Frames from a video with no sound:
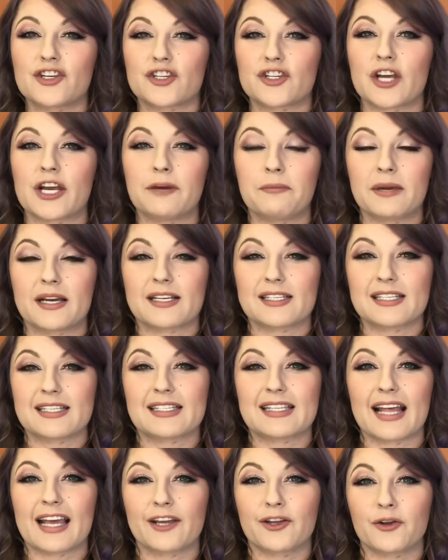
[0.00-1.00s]
shade because because
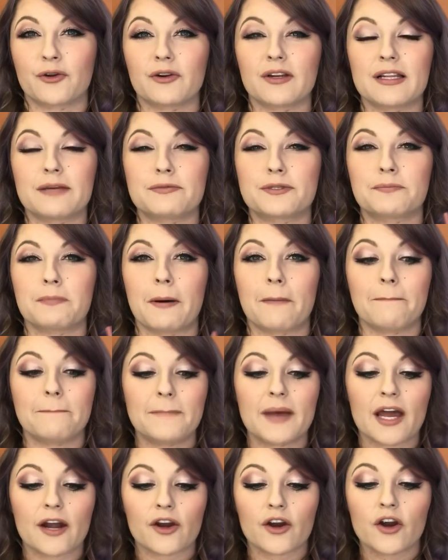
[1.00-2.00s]
it's like your lips but
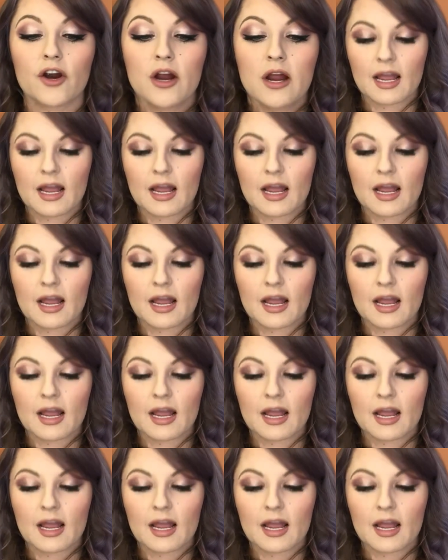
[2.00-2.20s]
better.